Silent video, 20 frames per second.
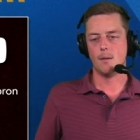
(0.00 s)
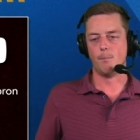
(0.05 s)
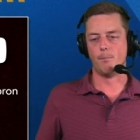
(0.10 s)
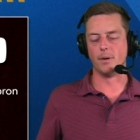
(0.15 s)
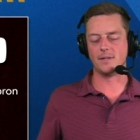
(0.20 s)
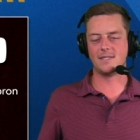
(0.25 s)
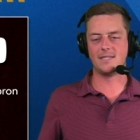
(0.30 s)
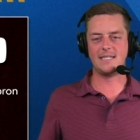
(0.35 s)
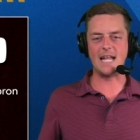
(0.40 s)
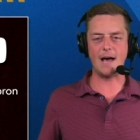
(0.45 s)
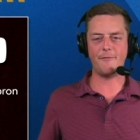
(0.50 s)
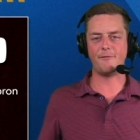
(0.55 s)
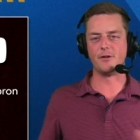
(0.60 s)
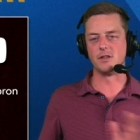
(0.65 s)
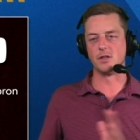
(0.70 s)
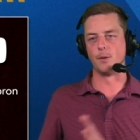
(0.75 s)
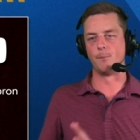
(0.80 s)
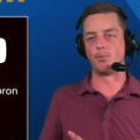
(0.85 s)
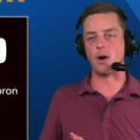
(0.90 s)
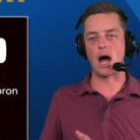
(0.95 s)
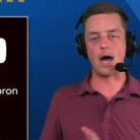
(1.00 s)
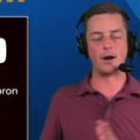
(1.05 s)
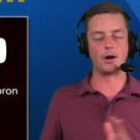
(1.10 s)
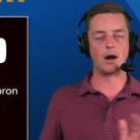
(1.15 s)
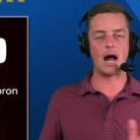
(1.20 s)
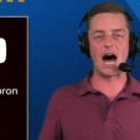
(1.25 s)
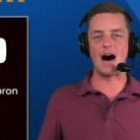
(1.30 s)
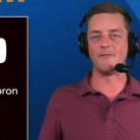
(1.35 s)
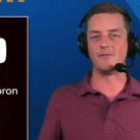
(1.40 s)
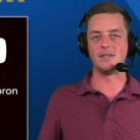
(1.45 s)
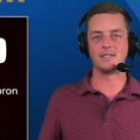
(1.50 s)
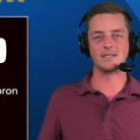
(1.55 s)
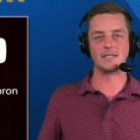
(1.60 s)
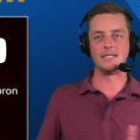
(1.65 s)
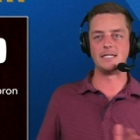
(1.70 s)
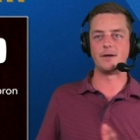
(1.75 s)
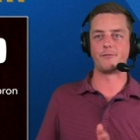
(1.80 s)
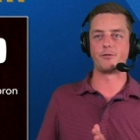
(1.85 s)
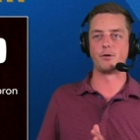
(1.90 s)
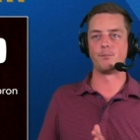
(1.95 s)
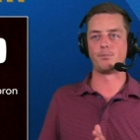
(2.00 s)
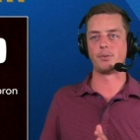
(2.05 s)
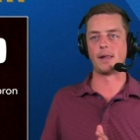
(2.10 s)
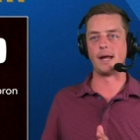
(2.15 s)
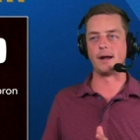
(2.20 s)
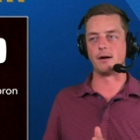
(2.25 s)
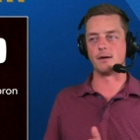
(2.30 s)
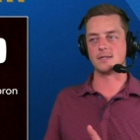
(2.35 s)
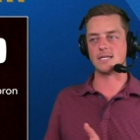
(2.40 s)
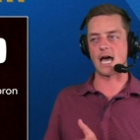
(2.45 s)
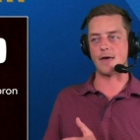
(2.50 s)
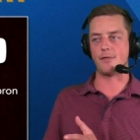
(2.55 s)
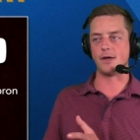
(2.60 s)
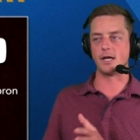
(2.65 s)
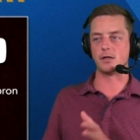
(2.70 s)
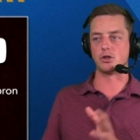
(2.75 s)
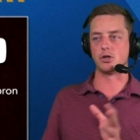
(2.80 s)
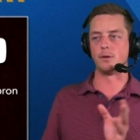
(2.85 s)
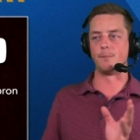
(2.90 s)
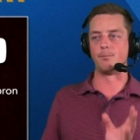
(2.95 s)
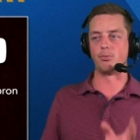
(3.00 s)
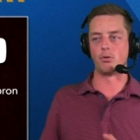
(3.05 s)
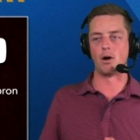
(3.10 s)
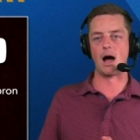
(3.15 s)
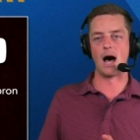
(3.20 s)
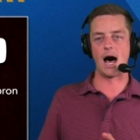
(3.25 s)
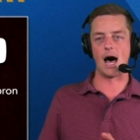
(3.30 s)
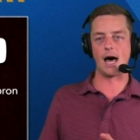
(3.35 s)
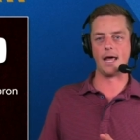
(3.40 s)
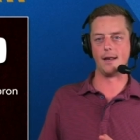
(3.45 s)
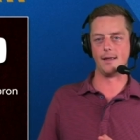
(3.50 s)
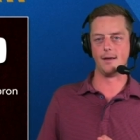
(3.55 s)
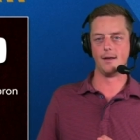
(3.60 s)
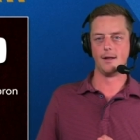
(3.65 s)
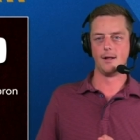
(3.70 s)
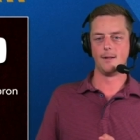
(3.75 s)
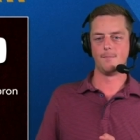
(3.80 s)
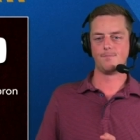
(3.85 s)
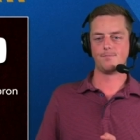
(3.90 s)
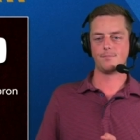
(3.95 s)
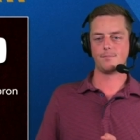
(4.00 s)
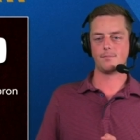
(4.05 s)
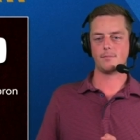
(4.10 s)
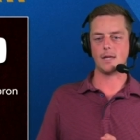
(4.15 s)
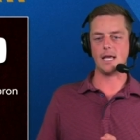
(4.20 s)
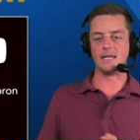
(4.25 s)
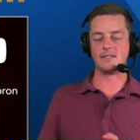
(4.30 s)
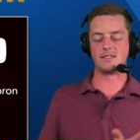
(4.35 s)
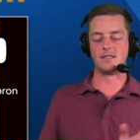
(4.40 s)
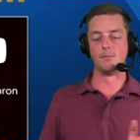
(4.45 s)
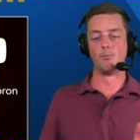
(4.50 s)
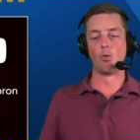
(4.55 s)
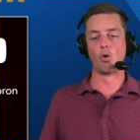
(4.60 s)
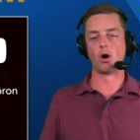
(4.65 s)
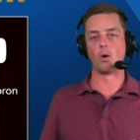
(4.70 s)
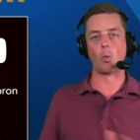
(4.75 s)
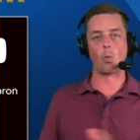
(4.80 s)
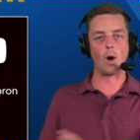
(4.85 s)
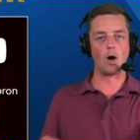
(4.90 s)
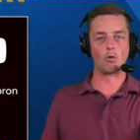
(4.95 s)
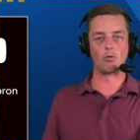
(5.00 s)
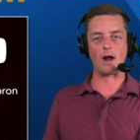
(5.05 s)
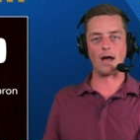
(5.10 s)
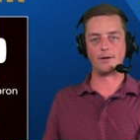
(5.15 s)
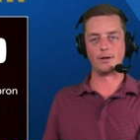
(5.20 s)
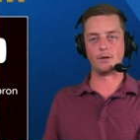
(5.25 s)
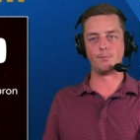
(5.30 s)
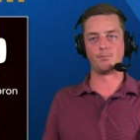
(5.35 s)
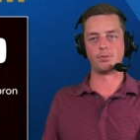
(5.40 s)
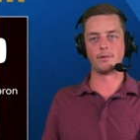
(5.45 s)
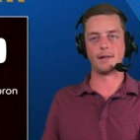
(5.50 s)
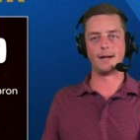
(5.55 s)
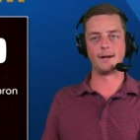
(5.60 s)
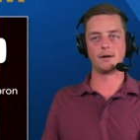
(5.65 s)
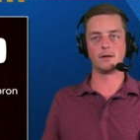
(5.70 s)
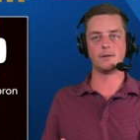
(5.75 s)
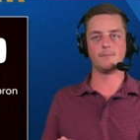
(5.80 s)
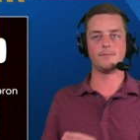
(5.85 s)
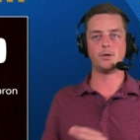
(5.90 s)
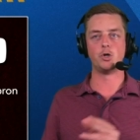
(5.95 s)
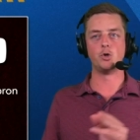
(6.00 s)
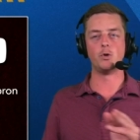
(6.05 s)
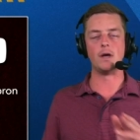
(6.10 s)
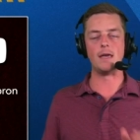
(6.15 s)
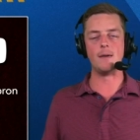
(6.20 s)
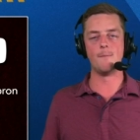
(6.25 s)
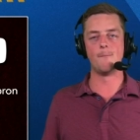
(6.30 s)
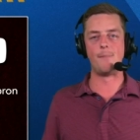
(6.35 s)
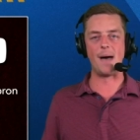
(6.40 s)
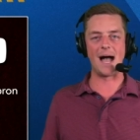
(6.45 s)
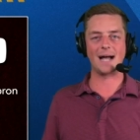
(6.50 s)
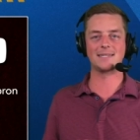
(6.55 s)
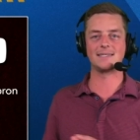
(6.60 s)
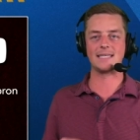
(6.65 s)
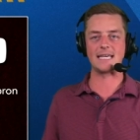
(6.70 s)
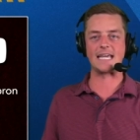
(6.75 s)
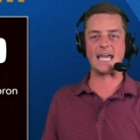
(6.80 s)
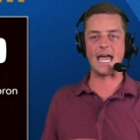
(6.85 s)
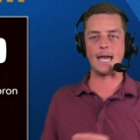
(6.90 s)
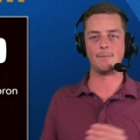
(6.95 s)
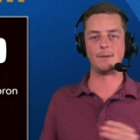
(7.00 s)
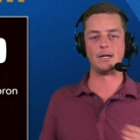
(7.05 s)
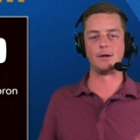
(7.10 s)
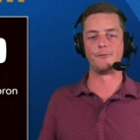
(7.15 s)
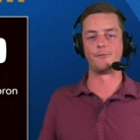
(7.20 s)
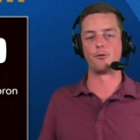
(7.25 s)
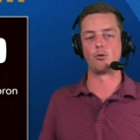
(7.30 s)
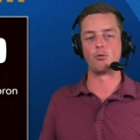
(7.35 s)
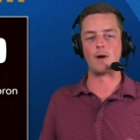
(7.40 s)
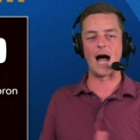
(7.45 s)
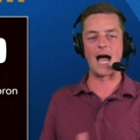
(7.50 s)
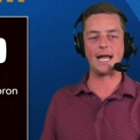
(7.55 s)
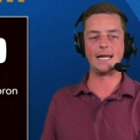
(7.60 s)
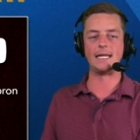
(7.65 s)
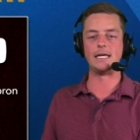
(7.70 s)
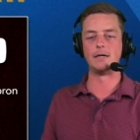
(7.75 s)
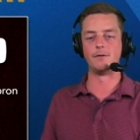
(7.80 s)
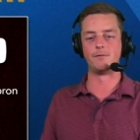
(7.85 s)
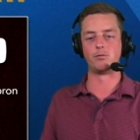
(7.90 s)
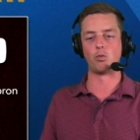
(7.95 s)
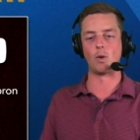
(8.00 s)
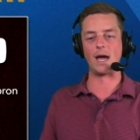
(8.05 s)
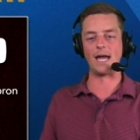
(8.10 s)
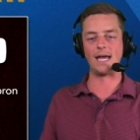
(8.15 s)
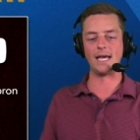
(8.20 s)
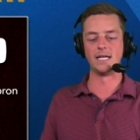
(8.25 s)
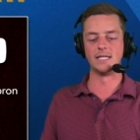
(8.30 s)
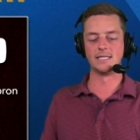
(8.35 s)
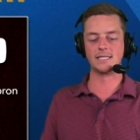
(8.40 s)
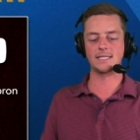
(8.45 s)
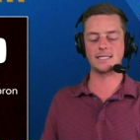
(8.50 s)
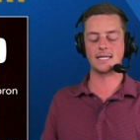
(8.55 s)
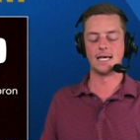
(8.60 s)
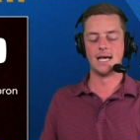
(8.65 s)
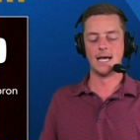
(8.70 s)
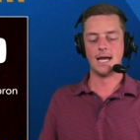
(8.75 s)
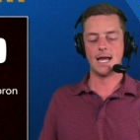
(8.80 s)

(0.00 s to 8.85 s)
But Steph and LeBron are obviously different players. I think LeBron is the more well rounded player who impacts the game in a variety of ways.